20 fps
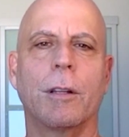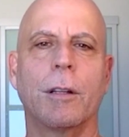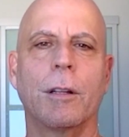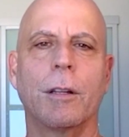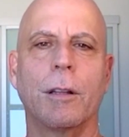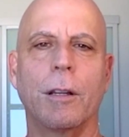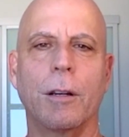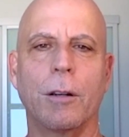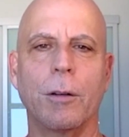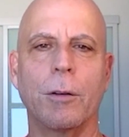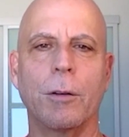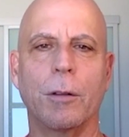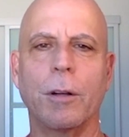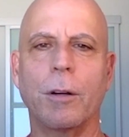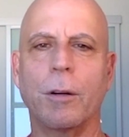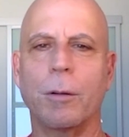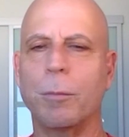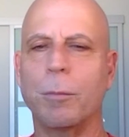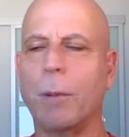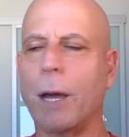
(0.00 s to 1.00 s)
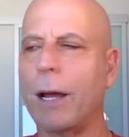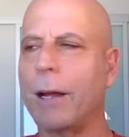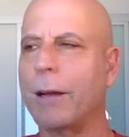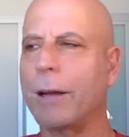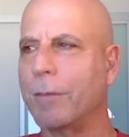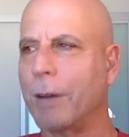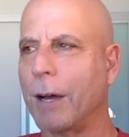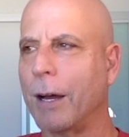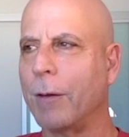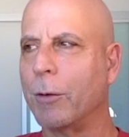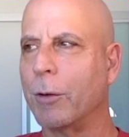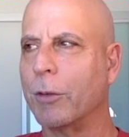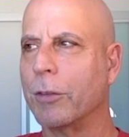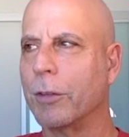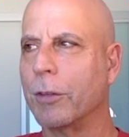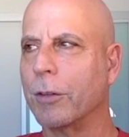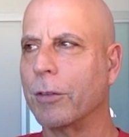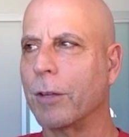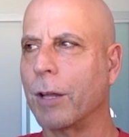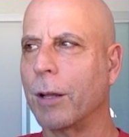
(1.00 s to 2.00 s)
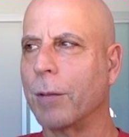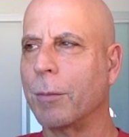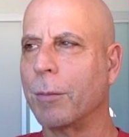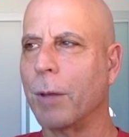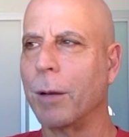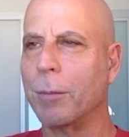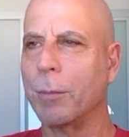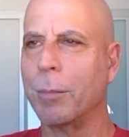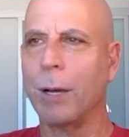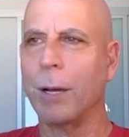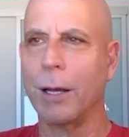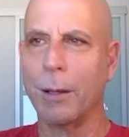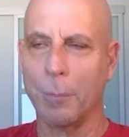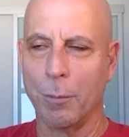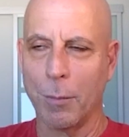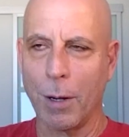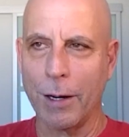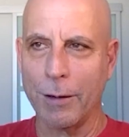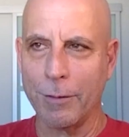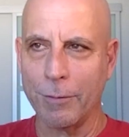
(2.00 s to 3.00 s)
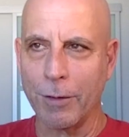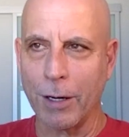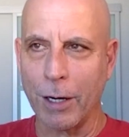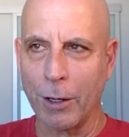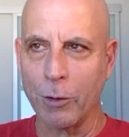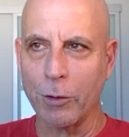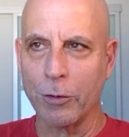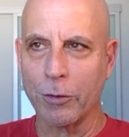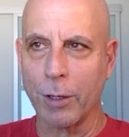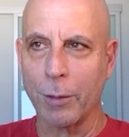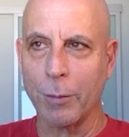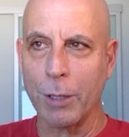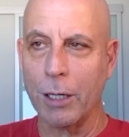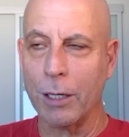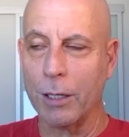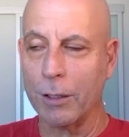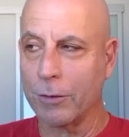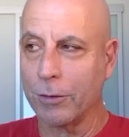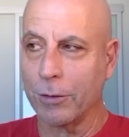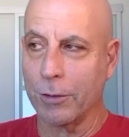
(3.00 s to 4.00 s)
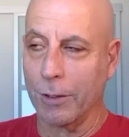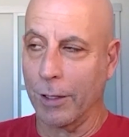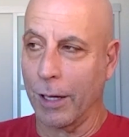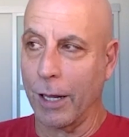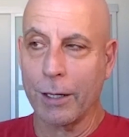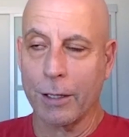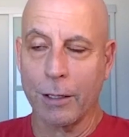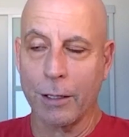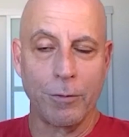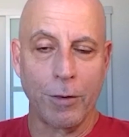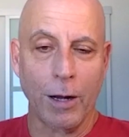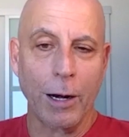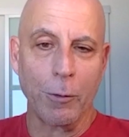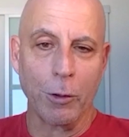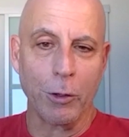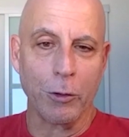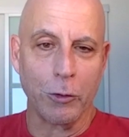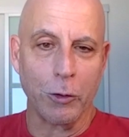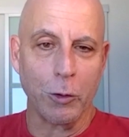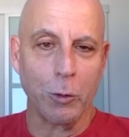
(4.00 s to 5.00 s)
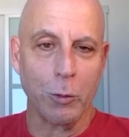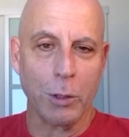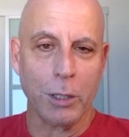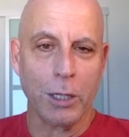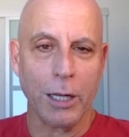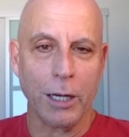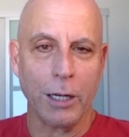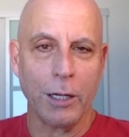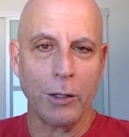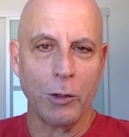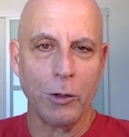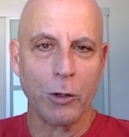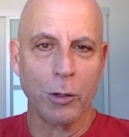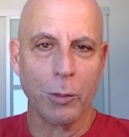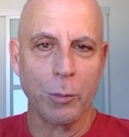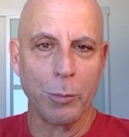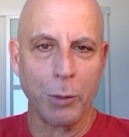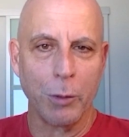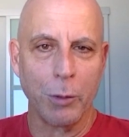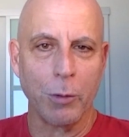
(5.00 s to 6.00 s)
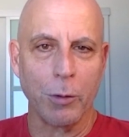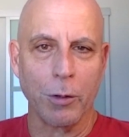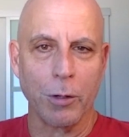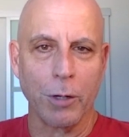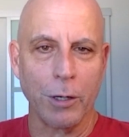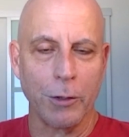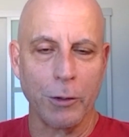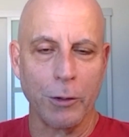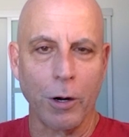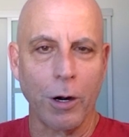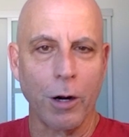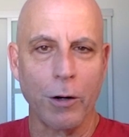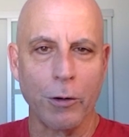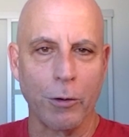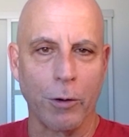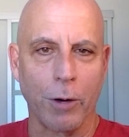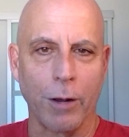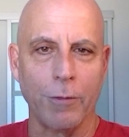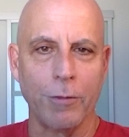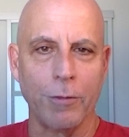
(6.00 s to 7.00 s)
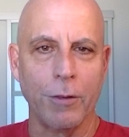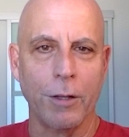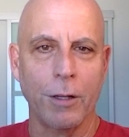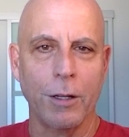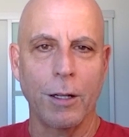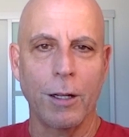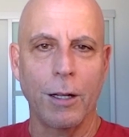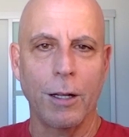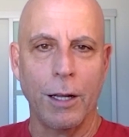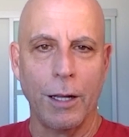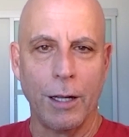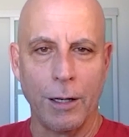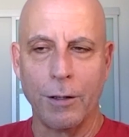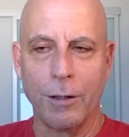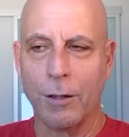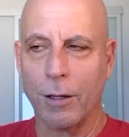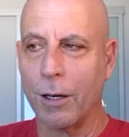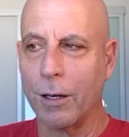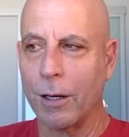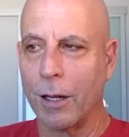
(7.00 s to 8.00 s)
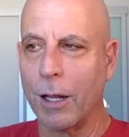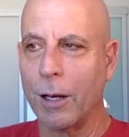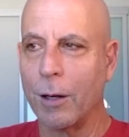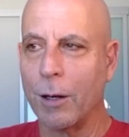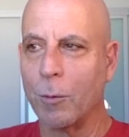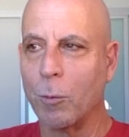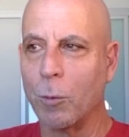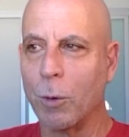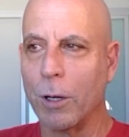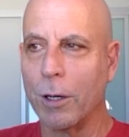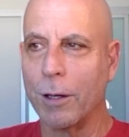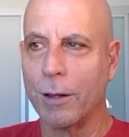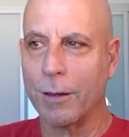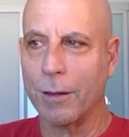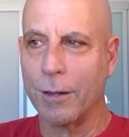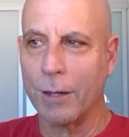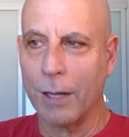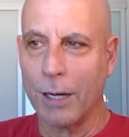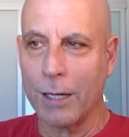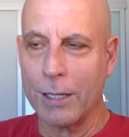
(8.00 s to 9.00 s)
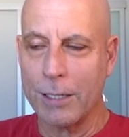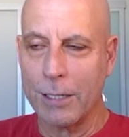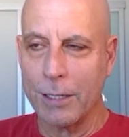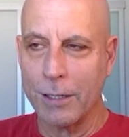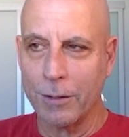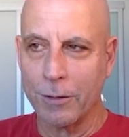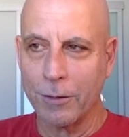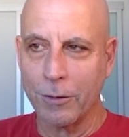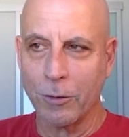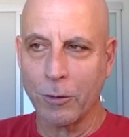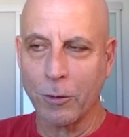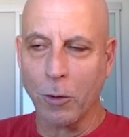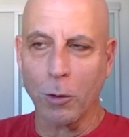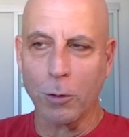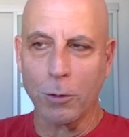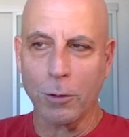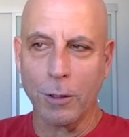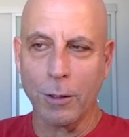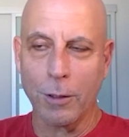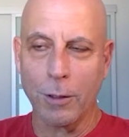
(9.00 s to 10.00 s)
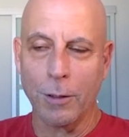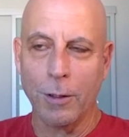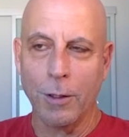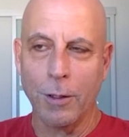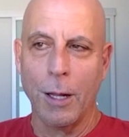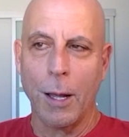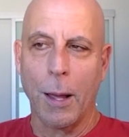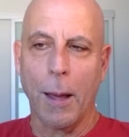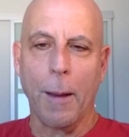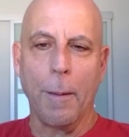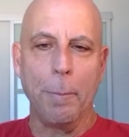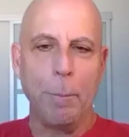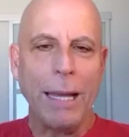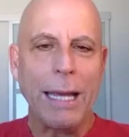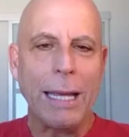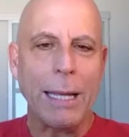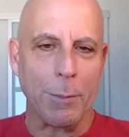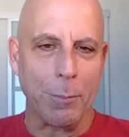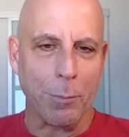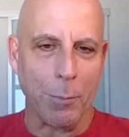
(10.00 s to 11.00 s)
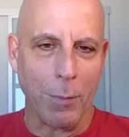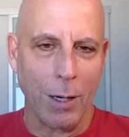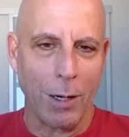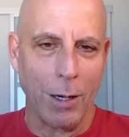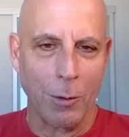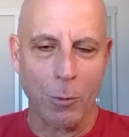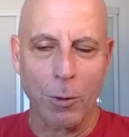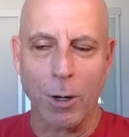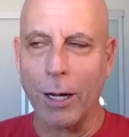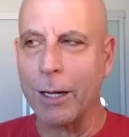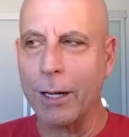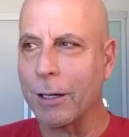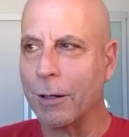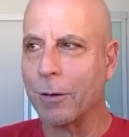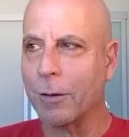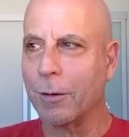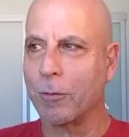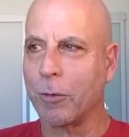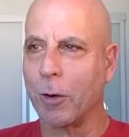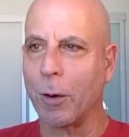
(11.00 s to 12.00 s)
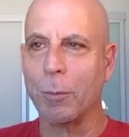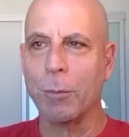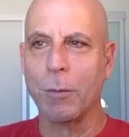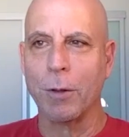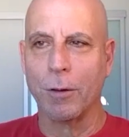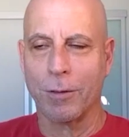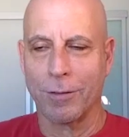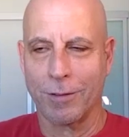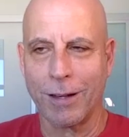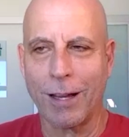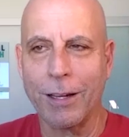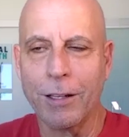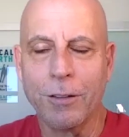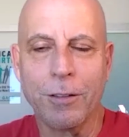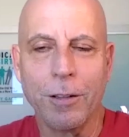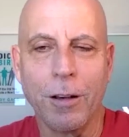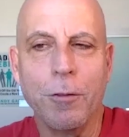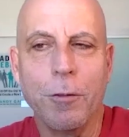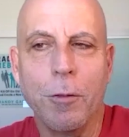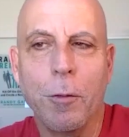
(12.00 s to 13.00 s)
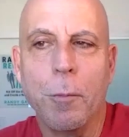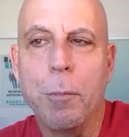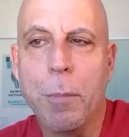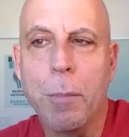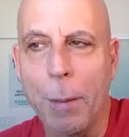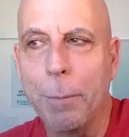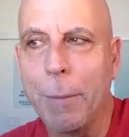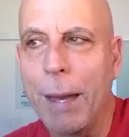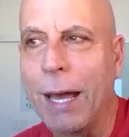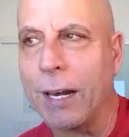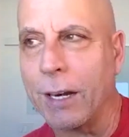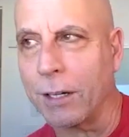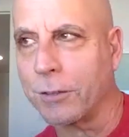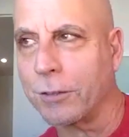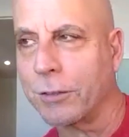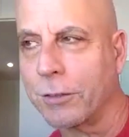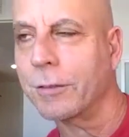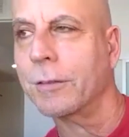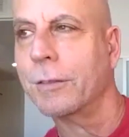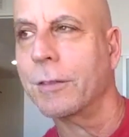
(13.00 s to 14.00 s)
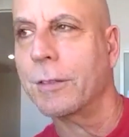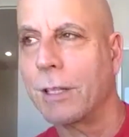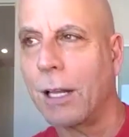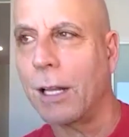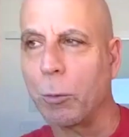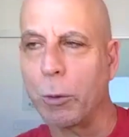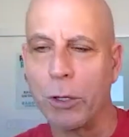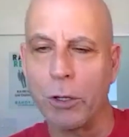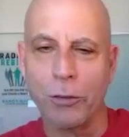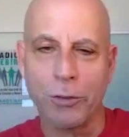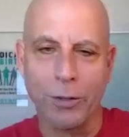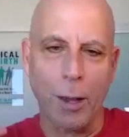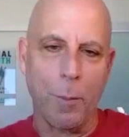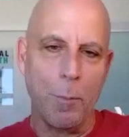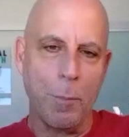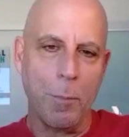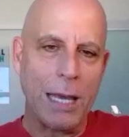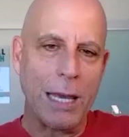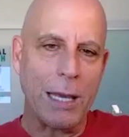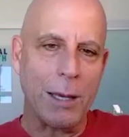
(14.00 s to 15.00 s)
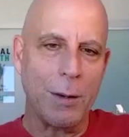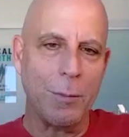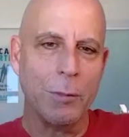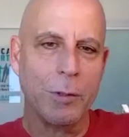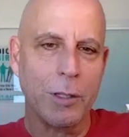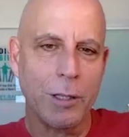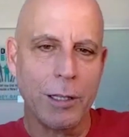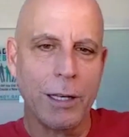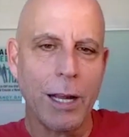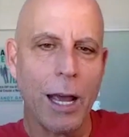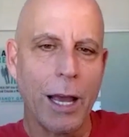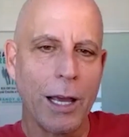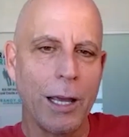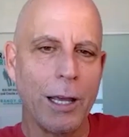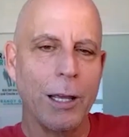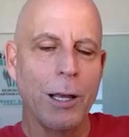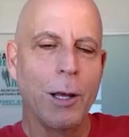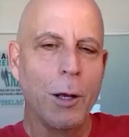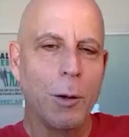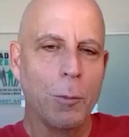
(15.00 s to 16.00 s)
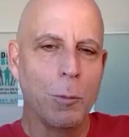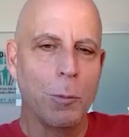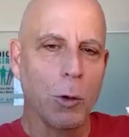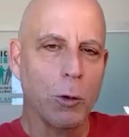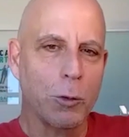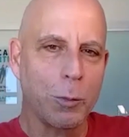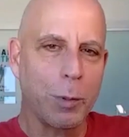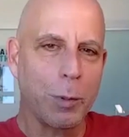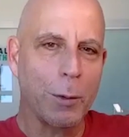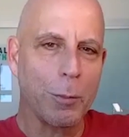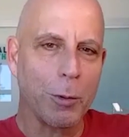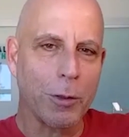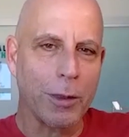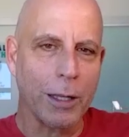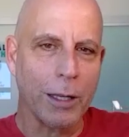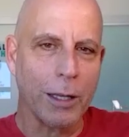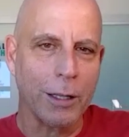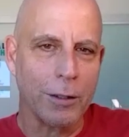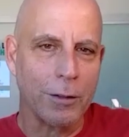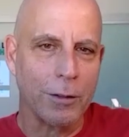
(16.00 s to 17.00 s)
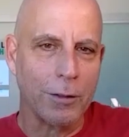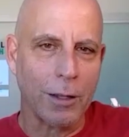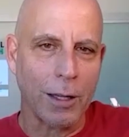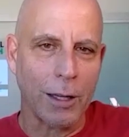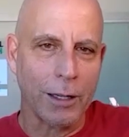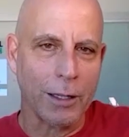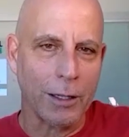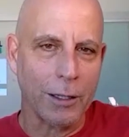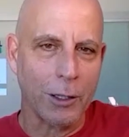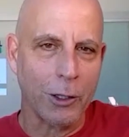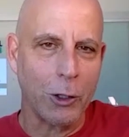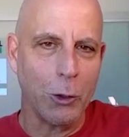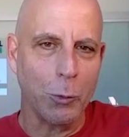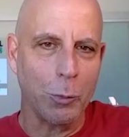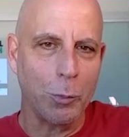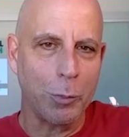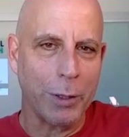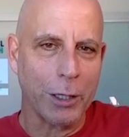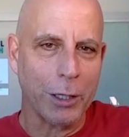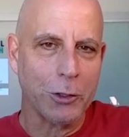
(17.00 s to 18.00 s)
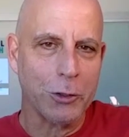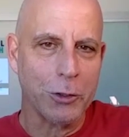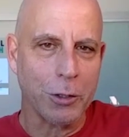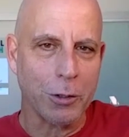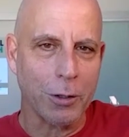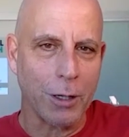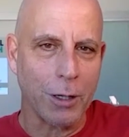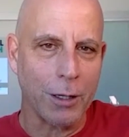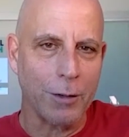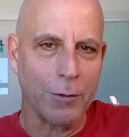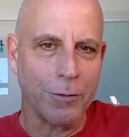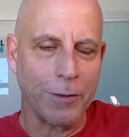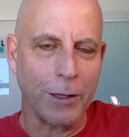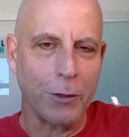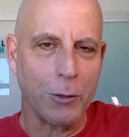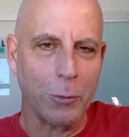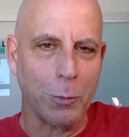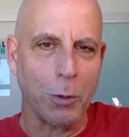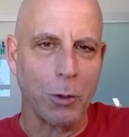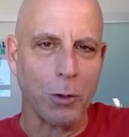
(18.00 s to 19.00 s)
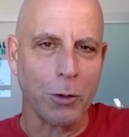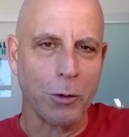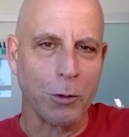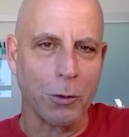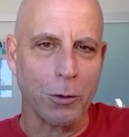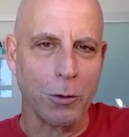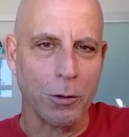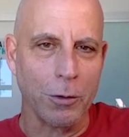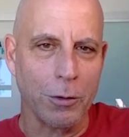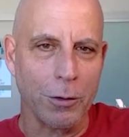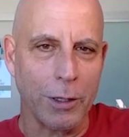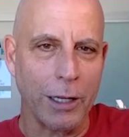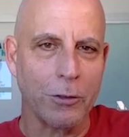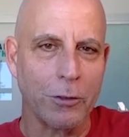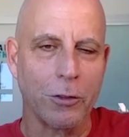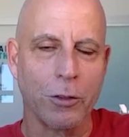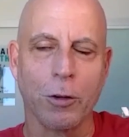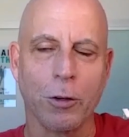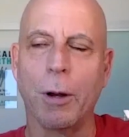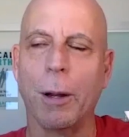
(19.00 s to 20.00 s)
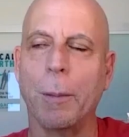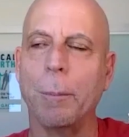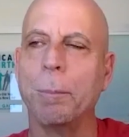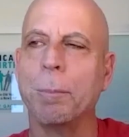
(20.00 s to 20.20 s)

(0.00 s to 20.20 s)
They're mind viruses. And by a mind virus, I mean, it's like a virus you would get in your computer on your hard drive. What the idea, this is called a meme, right? From the science of memetics. Now, when you say meme today, most people think it's like a cute picture on Facebook or Instagram.